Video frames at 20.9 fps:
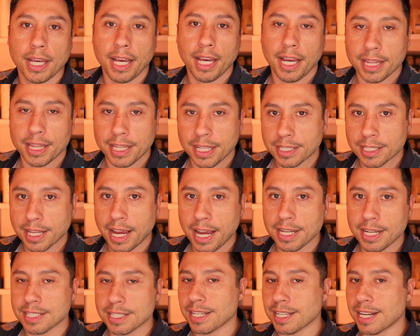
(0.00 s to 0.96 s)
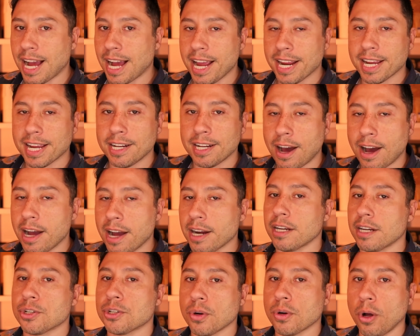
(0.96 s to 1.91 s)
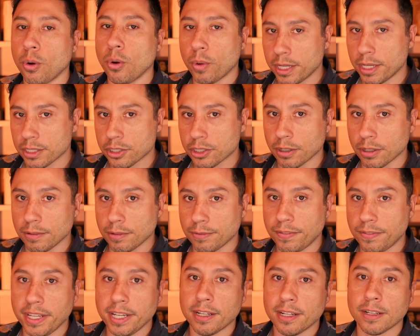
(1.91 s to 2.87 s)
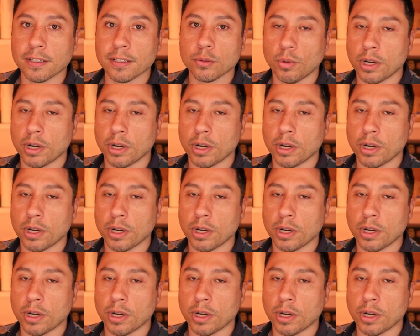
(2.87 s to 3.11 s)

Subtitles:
In this case, the guy cannot control what his girl feels,